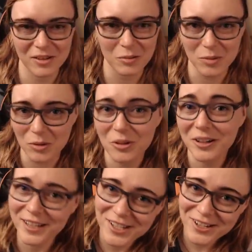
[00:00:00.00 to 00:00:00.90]
computer
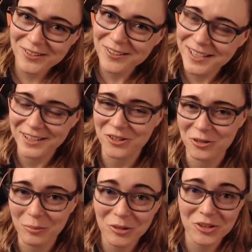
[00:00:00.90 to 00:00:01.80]
issues and
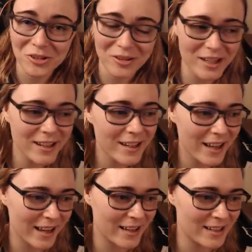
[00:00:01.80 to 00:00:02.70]

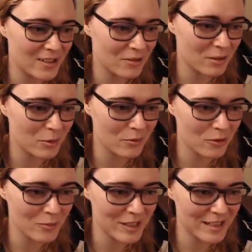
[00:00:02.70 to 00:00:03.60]
troubleshooting and doing
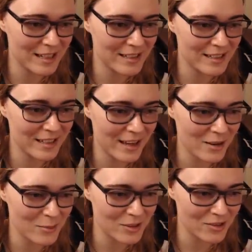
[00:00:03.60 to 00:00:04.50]
performance tests in
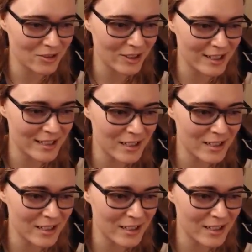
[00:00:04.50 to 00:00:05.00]
games, just like